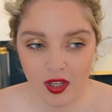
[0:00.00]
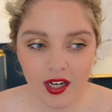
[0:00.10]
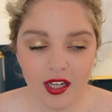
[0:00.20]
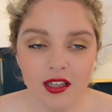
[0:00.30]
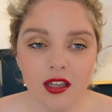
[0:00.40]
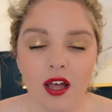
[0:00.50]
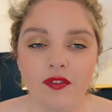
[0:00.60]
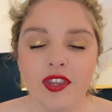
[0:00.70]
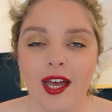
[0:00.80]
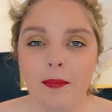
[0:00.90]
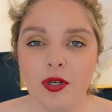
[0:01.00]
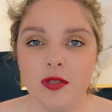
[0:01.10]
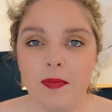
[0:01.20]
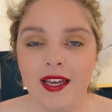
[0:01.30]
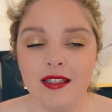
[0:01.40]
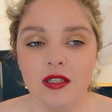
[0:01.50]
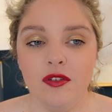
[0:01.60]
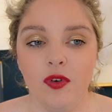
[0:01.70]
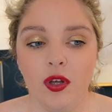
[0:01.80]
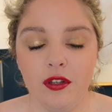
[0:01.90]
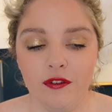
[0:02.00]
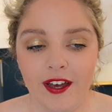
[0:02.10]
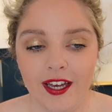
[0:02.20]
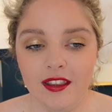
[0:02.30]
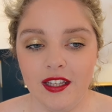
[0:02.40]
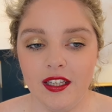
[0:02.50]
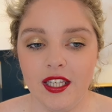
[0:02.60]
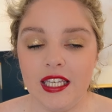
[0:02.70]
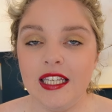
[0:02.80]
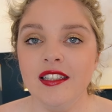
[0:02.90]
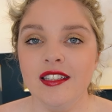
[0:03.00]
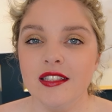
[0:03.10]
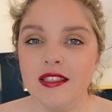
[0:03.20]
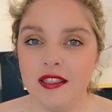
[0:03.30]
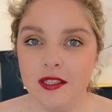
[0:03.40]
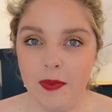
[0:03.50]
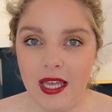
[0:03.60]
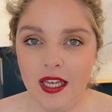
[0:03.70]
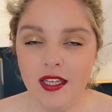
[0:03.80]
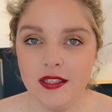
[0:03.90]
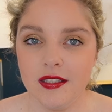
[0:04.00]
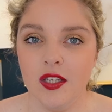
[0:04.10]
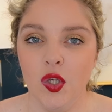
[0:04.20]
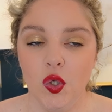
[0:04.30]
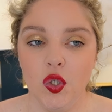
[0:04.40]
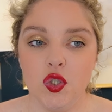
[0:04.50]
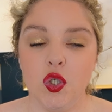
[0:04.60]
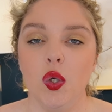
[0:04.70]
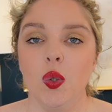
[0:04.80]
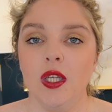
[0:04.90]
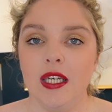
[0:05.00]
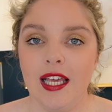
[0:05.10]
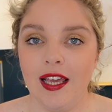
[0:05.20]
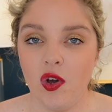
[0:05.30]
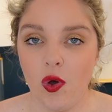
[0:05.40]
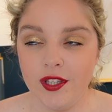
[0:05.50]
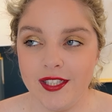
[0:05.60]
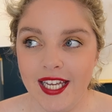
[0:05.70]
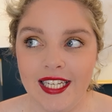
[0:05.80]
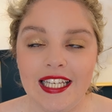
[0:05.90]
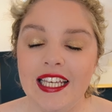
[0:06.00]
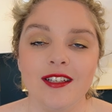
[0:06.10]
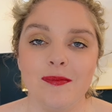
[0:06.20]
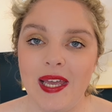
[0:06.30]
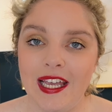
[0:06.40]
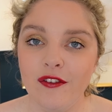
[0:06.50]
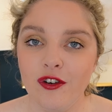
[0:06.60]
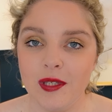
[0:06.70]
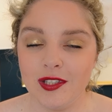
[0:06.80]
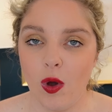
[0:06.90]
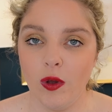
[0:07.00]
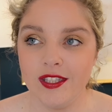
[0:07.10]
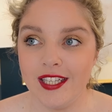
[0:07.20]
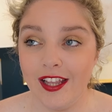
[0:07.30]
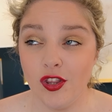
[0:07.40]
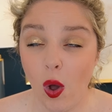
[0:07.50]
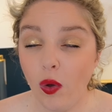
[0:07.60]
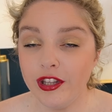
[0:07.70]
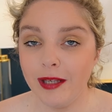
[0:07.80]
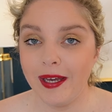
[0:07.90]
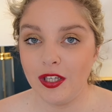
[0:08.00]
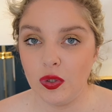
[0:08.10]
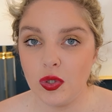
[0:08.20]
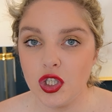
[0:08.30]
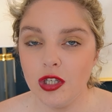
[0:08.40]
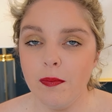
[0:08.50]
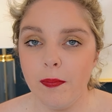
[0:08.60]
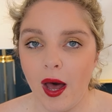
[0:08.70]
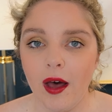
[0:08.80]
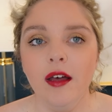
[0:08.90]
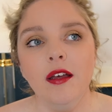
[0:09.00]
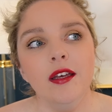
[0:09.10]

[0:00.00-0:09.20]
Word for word: And I loved that perspective on the fact that he needed a space to create content. He gets paid from his content, not only by YouTube, but